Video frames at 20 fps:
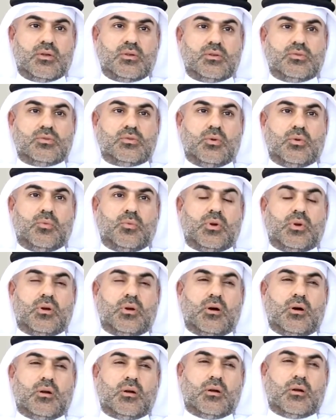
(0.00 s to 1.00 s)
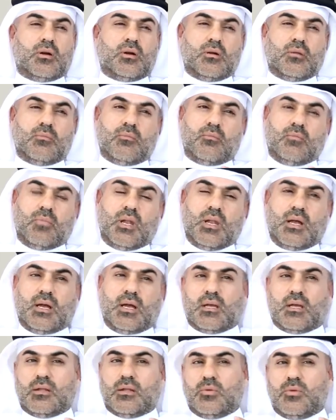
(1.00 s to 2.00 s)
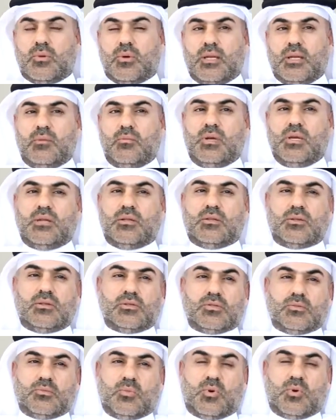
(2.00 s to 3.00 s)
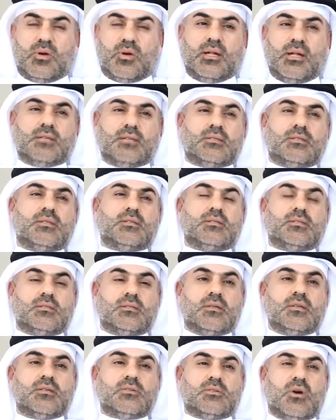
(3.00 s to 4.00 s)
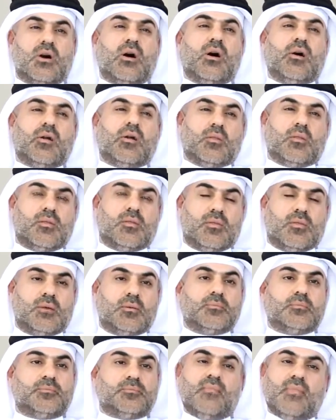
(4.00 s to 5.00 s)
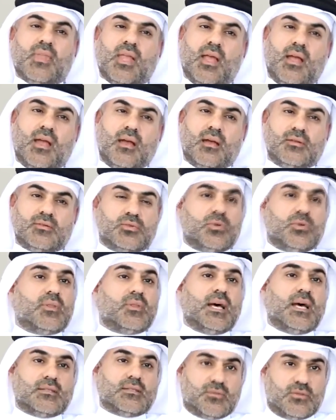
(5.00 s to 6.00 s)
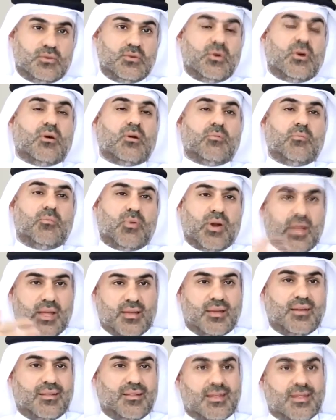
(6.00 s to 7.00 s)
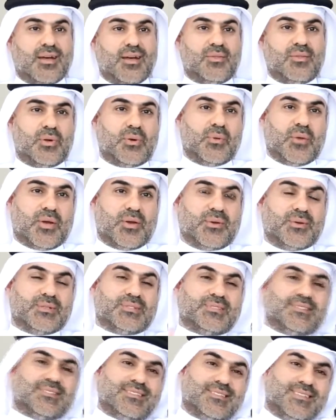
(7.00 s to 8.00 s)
So we are like 20 meters more or less is higher than them. Yeah, so that's, you are breaking the records.